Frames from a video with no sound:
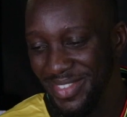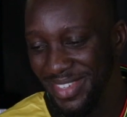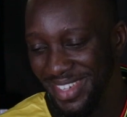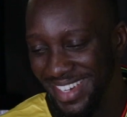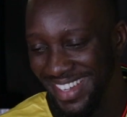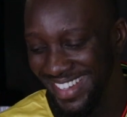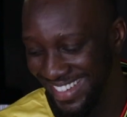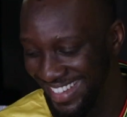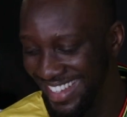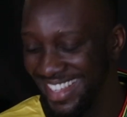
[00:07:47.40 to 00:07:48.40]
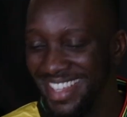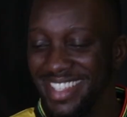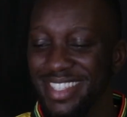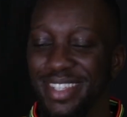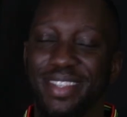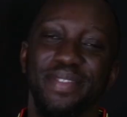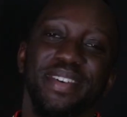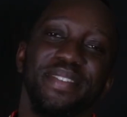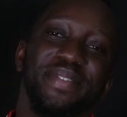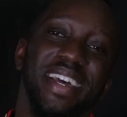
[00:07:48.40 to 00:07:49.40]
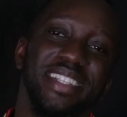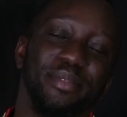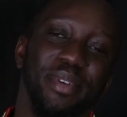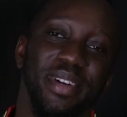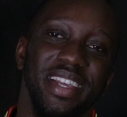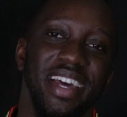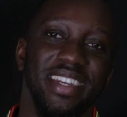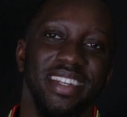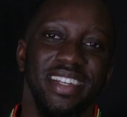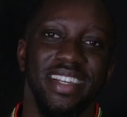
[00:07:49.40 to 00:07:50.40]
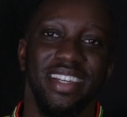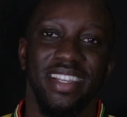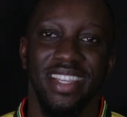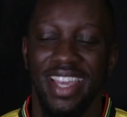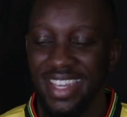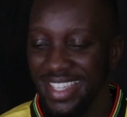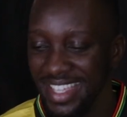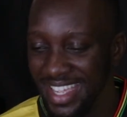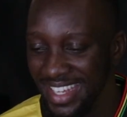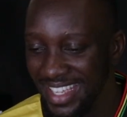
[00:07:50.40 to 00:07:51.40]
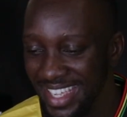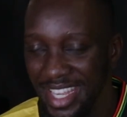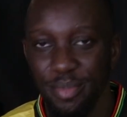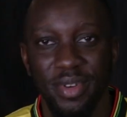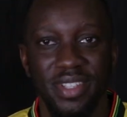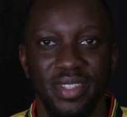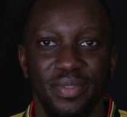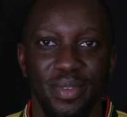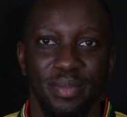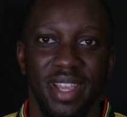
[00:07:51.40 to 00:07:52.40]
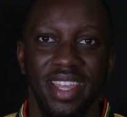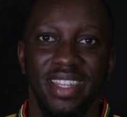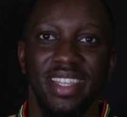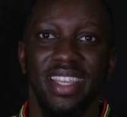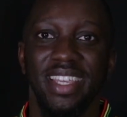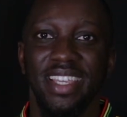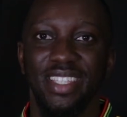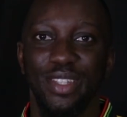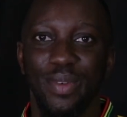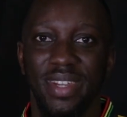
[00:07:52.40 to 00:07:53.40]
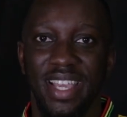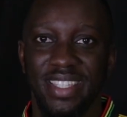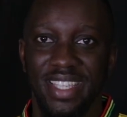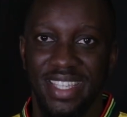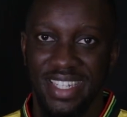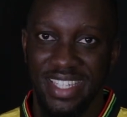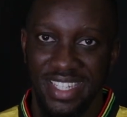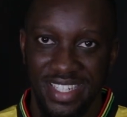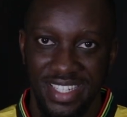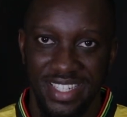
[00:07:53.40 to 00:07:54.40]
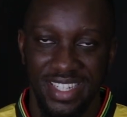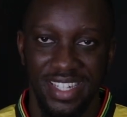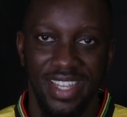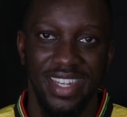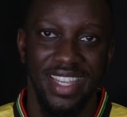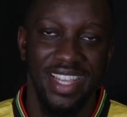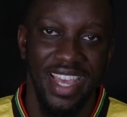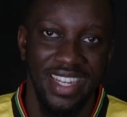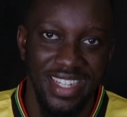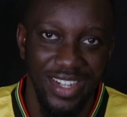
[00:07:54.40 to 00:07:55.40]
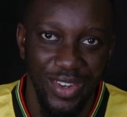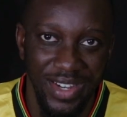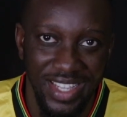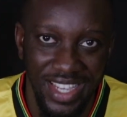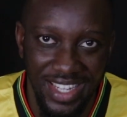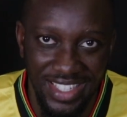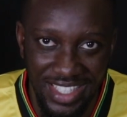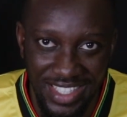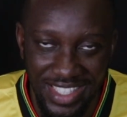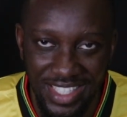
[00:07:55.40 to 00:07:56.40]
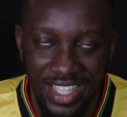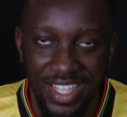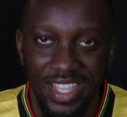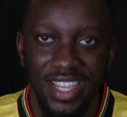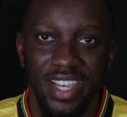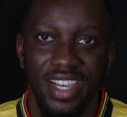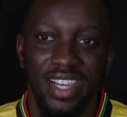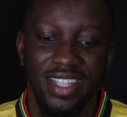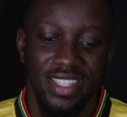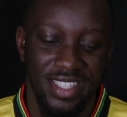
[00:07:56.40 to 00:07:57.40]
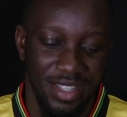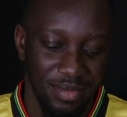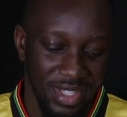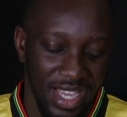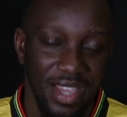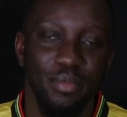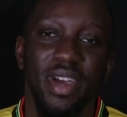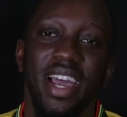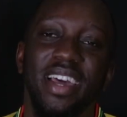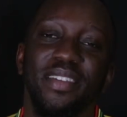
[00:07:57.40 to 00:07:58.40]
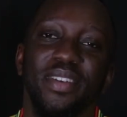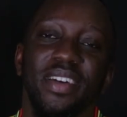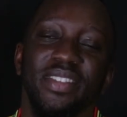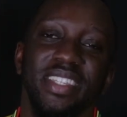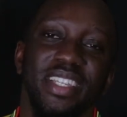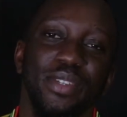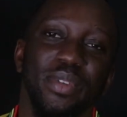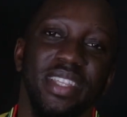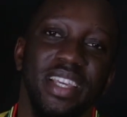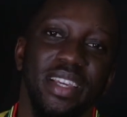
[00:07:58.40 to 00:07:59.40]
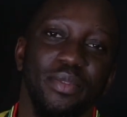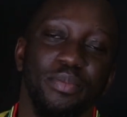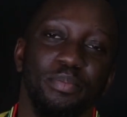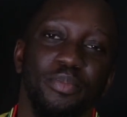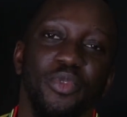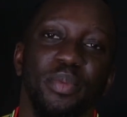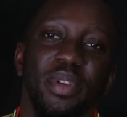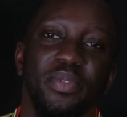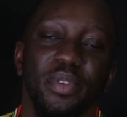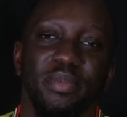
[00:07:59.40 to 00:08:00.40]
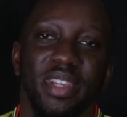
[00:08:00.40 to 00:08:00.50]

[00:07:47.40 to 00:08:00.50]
on. So the fun facts about Ghana. A person from Ghana is known as a Ghanaian, not a Ghanan or a Ghanese. I had a conversation with a woman from